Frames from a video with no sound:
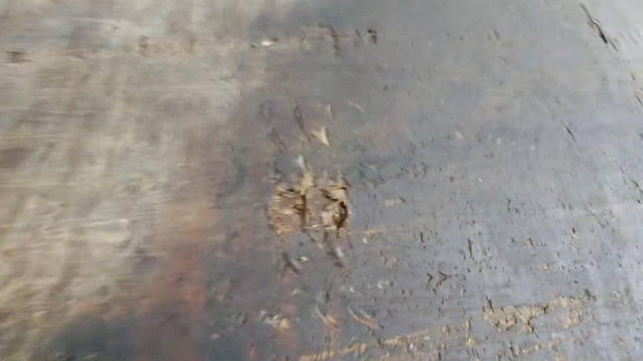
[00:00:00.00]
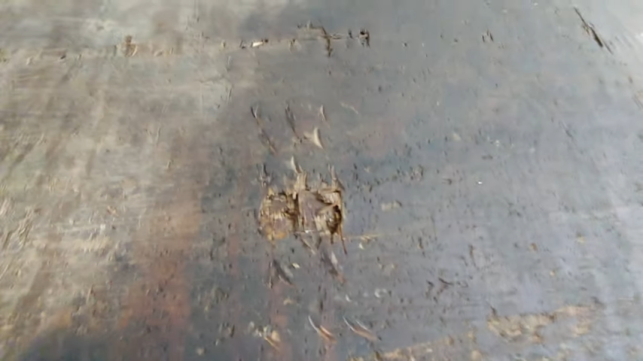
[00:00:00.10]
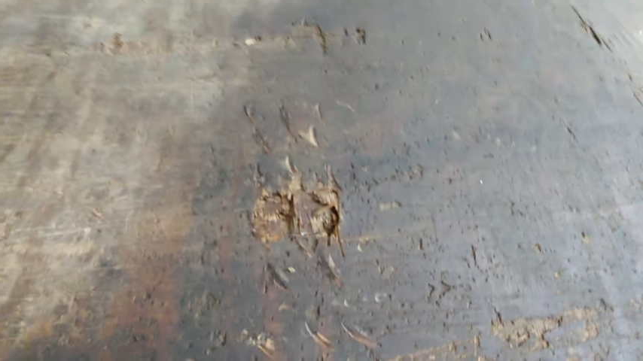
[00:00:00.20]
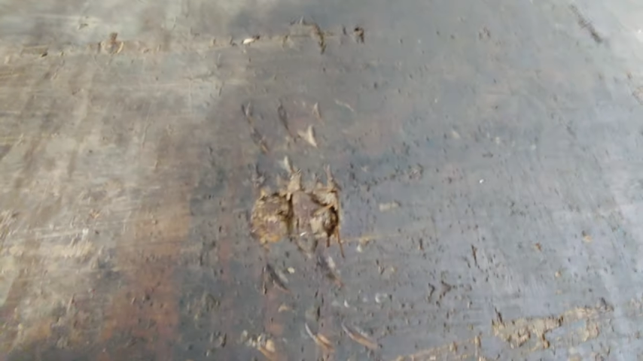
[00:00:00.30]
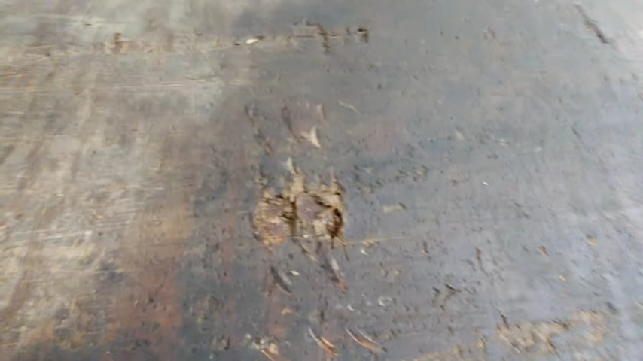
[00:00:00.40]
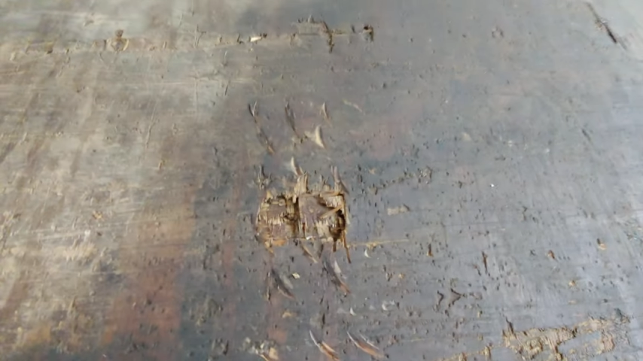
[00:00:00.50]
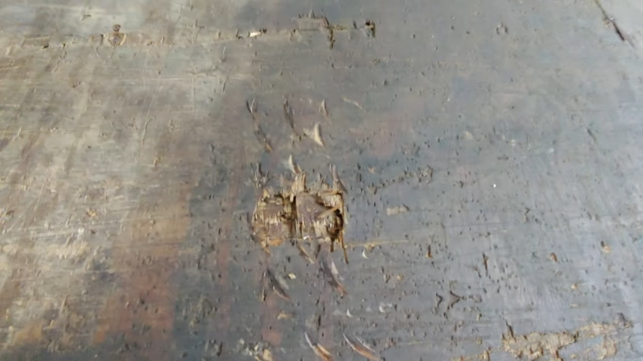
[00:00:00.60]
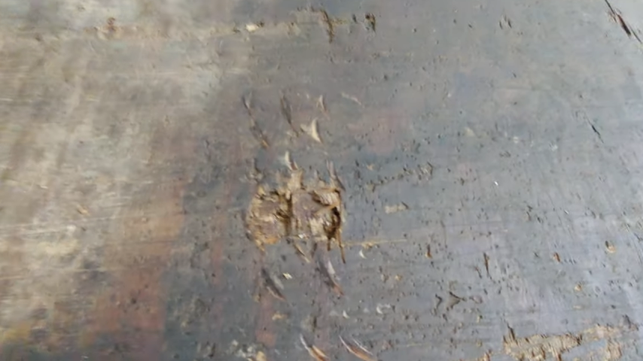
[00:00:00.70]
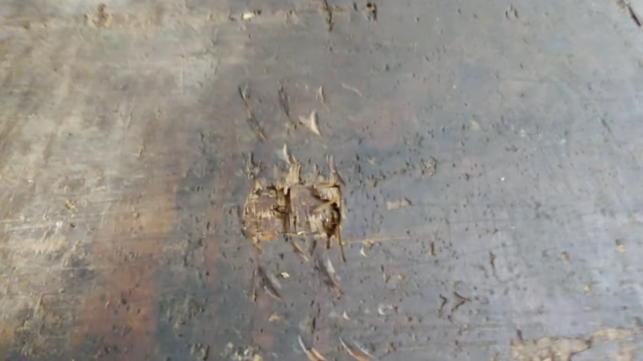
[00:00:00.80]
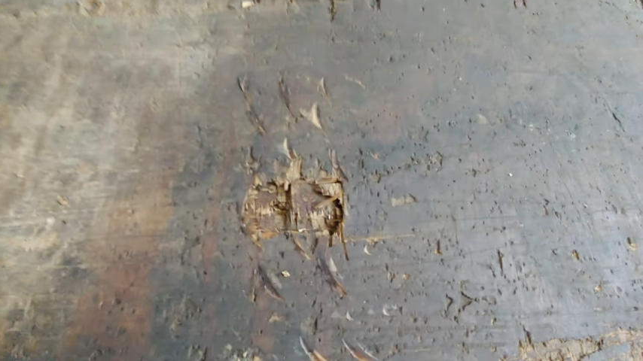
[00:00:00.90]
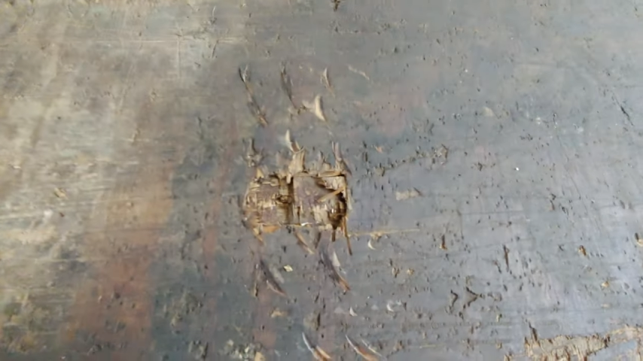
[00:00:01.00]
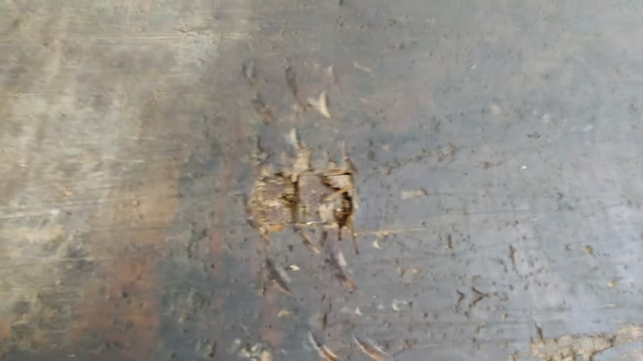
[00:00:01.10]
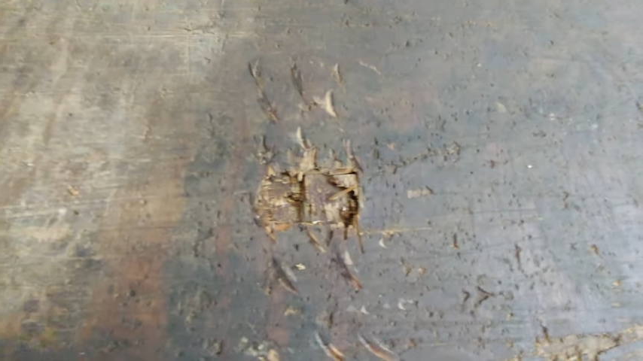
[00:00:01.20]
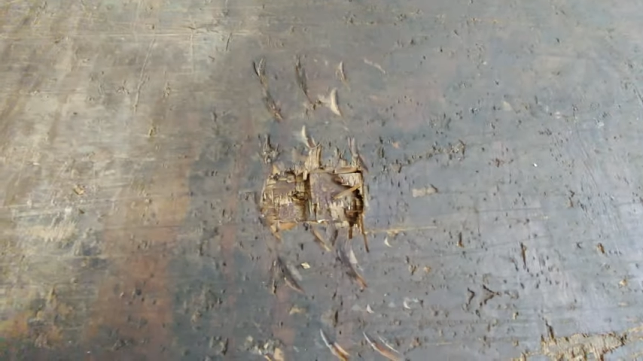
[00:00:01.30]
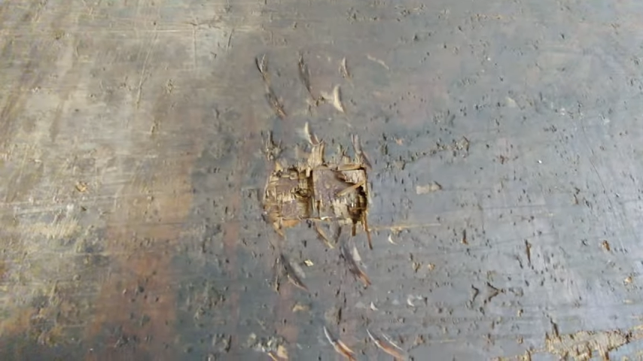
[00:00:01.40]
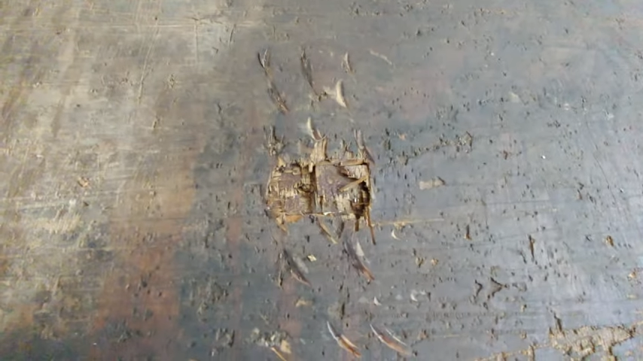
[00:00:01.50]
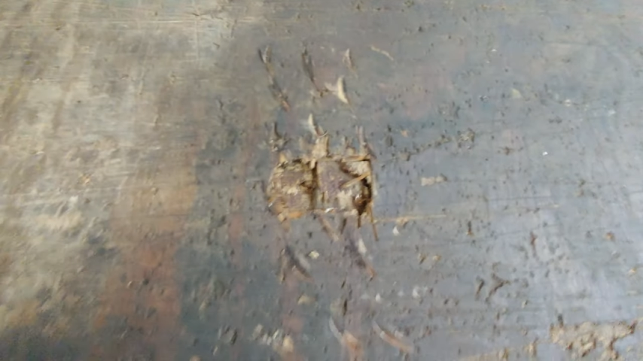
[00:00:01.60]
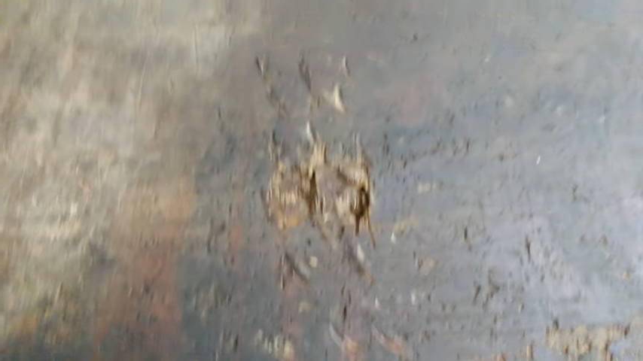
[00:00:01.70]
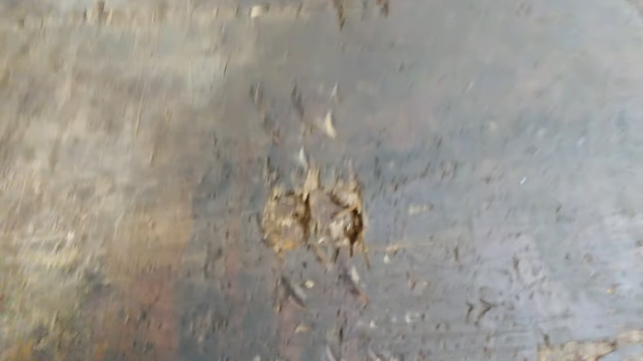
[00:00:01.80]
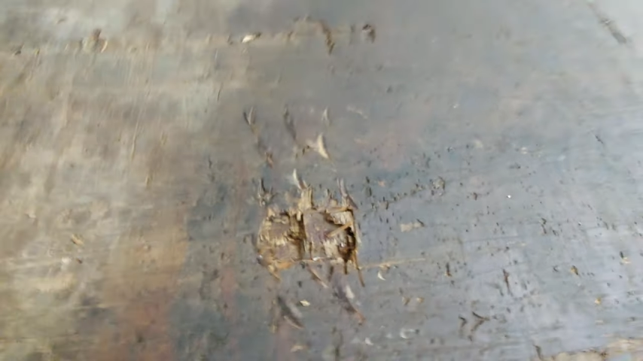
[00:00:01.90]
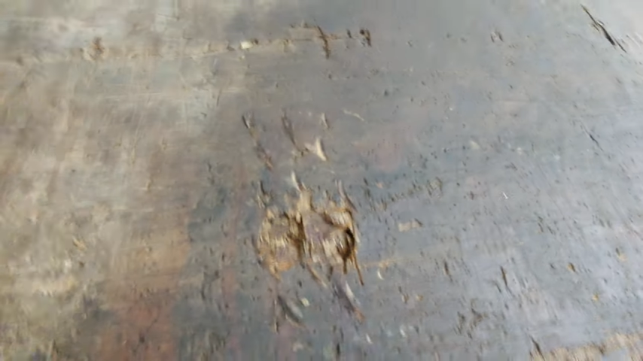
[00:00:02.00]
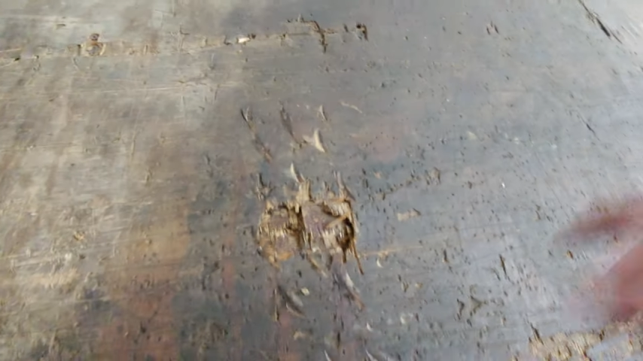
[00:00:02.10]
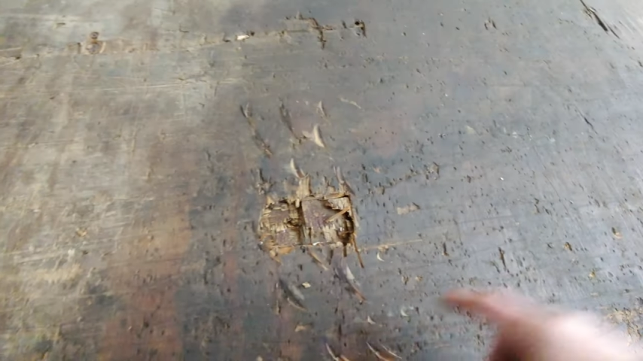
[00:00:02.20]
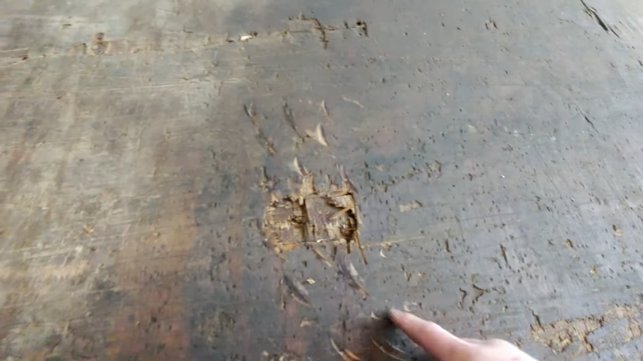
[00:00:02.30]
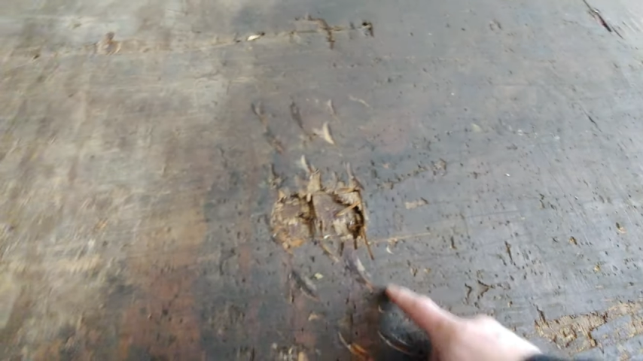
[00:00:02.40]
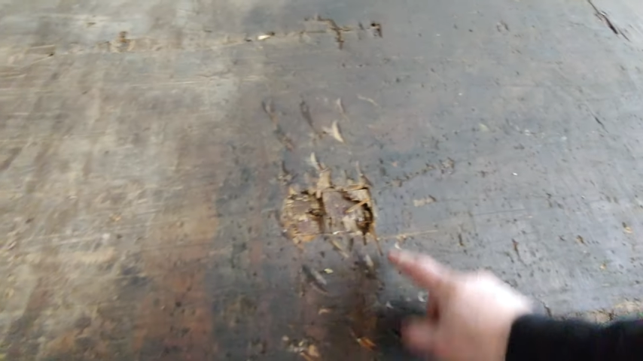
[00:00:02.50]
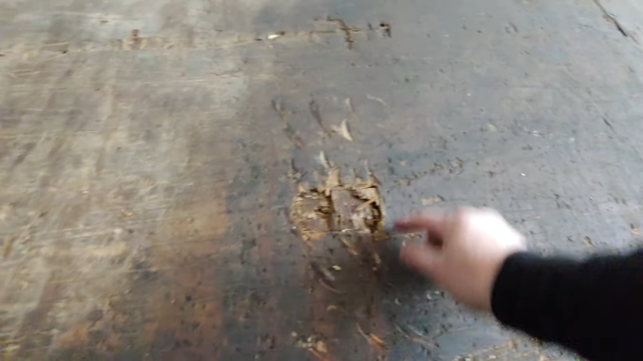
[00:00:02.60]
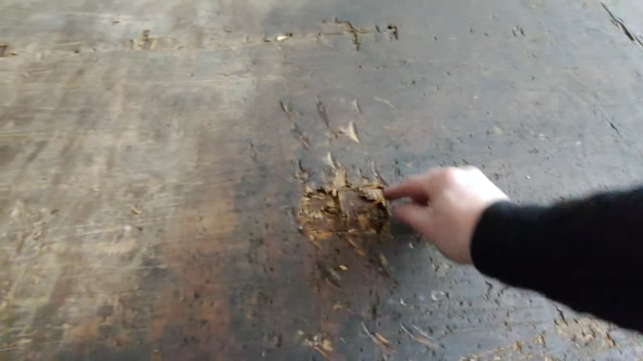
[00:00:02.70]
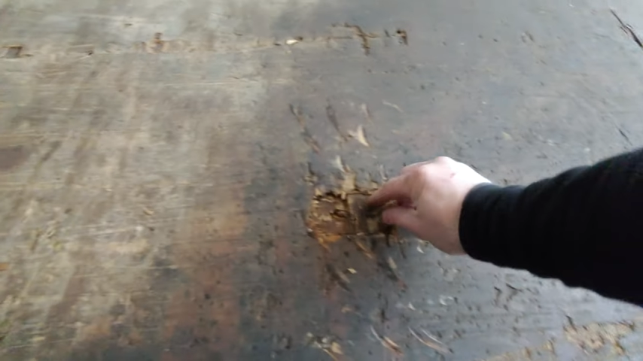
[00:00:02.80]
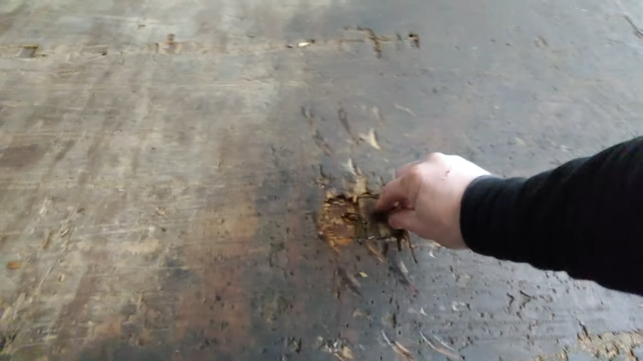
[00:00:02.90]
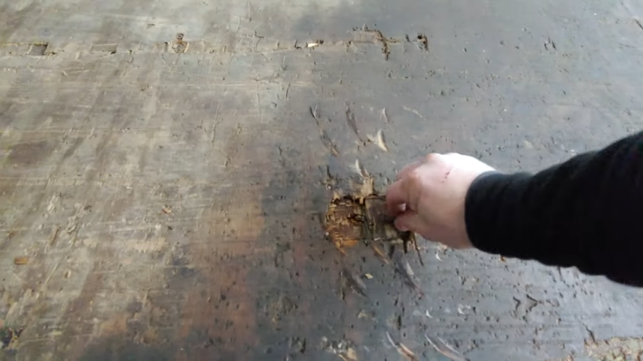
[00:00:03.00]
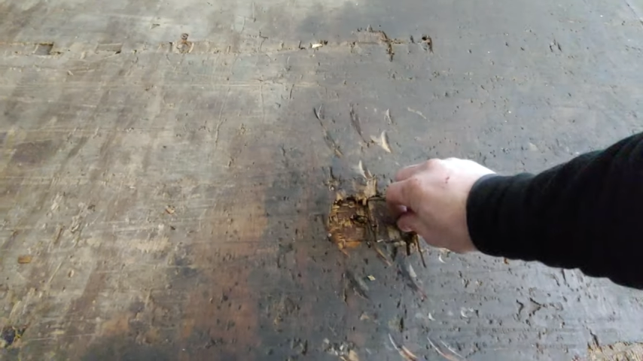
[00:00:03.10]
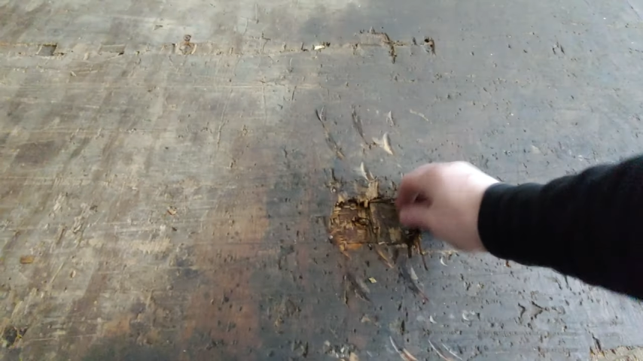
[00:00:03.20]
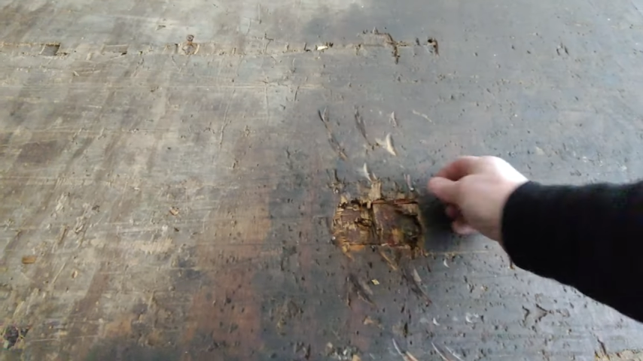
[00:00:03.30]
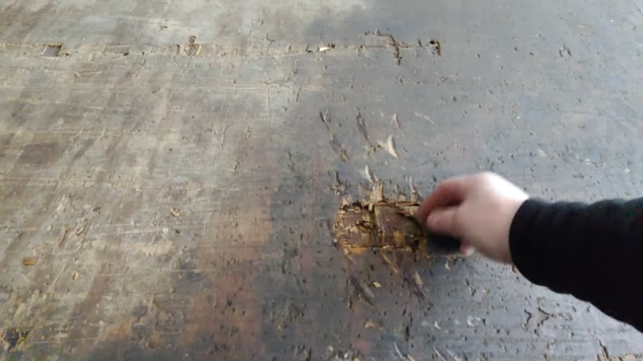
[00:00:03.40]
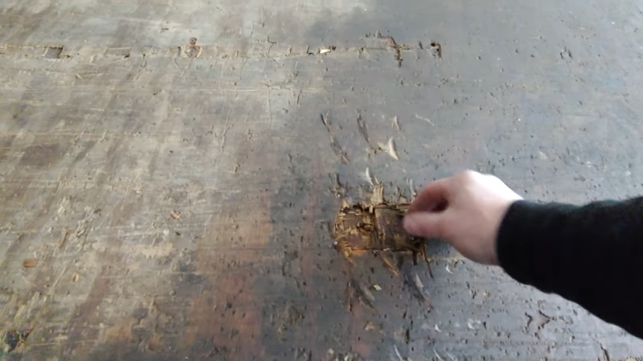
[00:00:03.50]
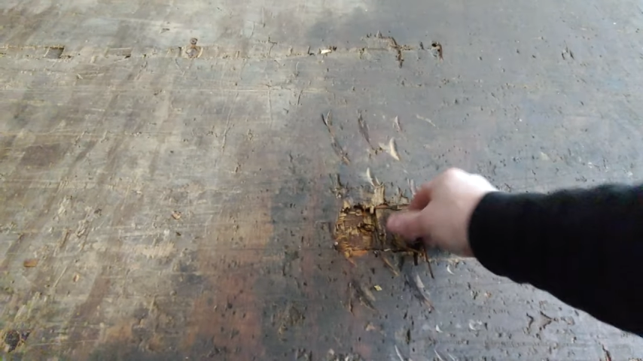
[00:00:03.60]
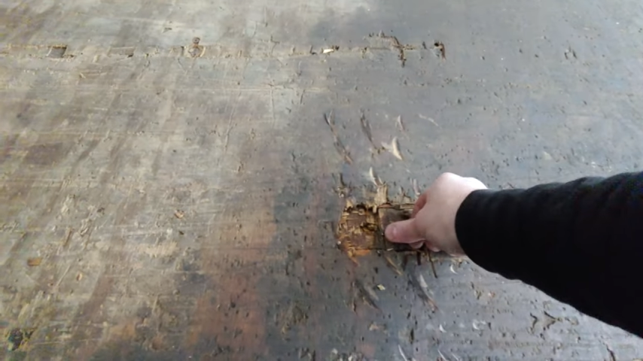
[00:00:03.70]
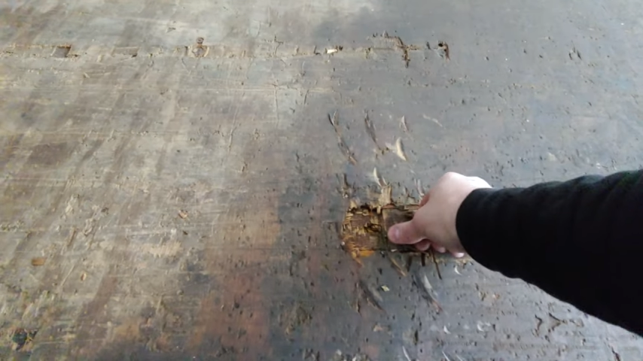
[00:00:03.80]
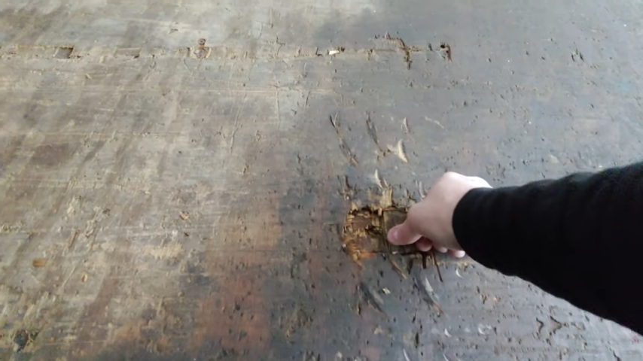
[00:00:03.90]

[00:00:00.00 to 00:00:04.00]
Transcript: [unreadable: no face in view]